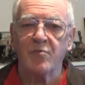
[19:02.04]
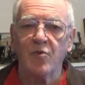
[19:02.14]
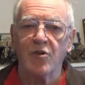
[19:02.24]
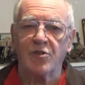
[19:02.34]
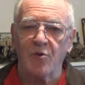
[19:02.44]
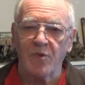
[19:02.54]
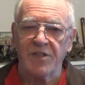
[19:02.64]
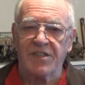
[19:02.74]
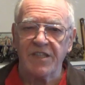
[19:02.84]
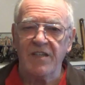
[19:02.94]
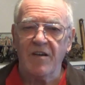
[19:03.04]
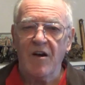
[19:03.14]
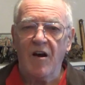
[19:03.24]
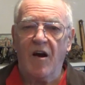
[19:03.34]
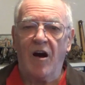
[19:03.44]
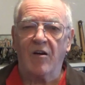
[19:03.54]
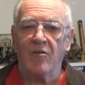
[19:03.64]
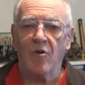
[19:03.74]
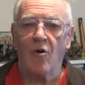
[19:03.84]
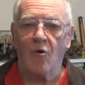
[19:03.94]
words we see are
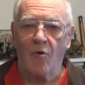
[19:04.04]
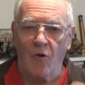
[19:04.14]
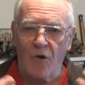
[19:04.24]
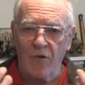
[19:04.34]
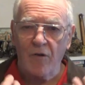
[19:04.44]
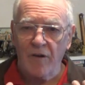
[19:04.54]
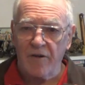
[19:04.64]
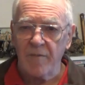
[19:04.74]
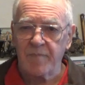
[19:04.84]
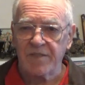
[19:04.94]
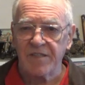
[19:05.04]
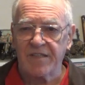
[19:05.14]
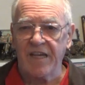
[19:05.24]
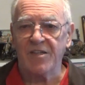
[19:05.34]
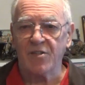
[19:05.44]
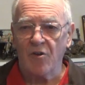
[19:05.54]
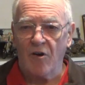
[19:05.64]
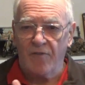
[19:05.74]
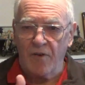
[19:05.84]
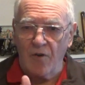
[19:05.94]
an oral representation
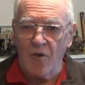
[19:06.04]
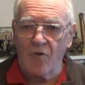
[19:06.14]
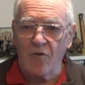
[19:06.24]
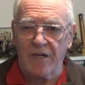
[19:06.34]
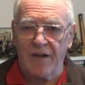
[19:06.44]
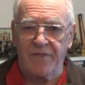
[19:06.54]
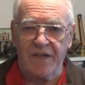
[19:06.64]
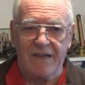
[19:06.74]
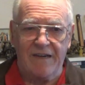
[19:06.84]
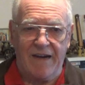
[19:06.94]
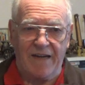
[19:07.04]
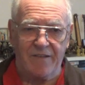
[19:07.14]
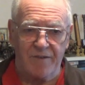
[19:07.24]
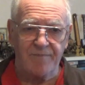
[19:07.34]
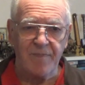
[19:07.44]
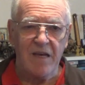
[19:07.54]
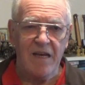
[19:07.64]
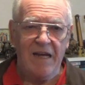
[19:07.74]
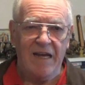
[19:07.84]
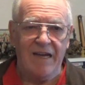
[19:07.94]
of a logographic character,
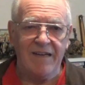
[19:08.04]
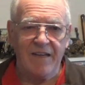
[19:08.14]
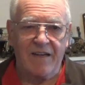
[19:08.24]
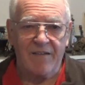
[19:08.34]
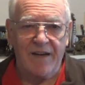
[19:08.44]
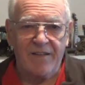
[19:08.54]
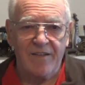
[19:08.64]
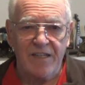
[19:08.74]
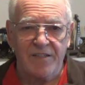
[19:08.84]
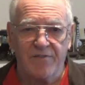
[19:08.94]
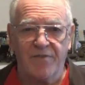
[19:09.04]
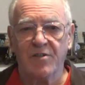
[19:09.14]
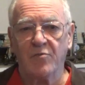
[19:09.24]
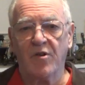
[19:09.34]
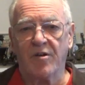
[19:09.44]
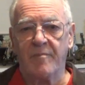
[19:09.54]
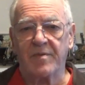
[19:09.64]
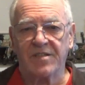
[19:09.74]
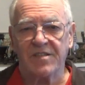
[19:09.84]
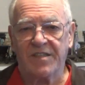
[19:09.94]
and the character is a visual
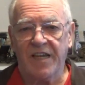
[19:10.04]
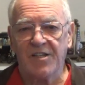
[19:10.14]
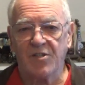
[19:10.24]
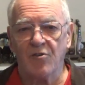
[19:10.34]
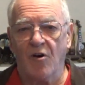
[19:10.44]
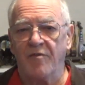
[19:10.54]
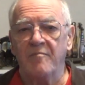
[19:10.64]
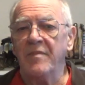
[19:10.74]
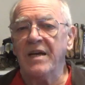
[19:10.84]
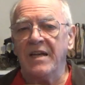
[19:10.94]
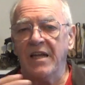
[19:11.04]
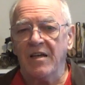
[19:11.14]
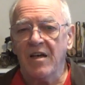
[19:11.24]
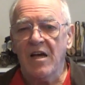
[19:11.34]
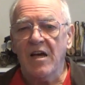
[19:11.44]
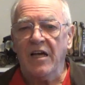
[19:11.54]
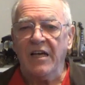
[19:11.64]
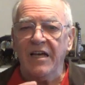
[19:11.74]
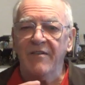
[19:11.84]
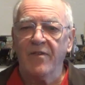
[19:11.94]
representation of meaning,
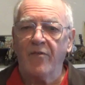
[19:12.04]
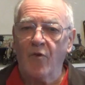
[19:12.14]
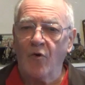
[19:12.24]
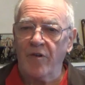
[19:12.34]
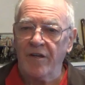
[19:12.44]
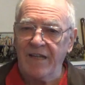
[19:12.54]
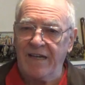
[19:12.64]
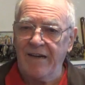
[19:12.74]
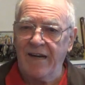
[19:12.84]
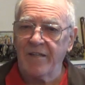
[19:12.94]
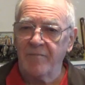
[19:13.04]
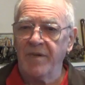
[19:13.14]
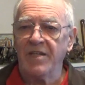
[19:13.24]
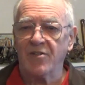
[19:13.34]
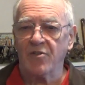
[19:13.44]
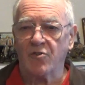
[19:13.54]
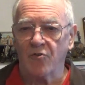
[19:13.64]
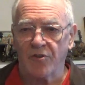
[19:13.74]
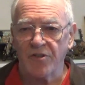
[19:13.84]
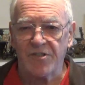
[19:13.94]
even though the character means a
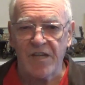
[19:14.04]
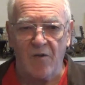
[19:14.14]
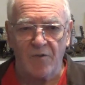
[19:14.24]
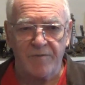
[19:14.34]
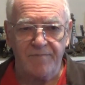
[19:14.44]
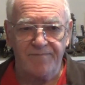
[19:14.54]
certain sound.